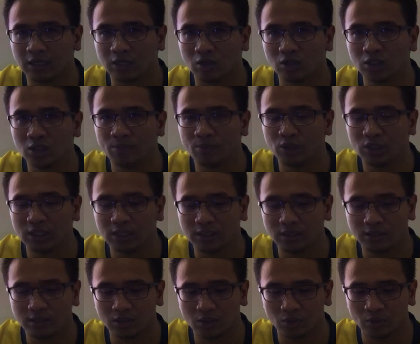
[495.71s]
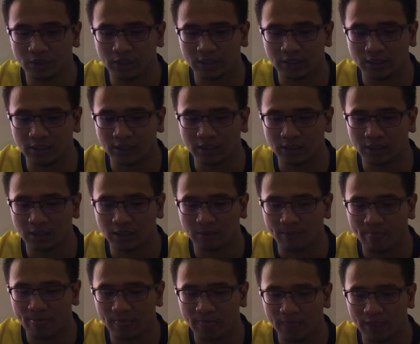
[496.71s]
contributing to
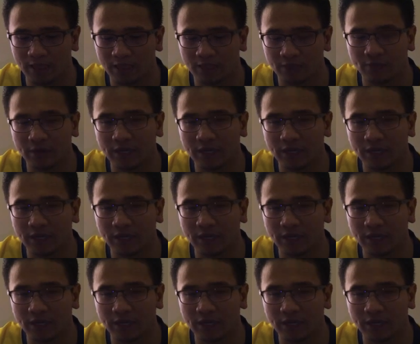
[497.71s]
the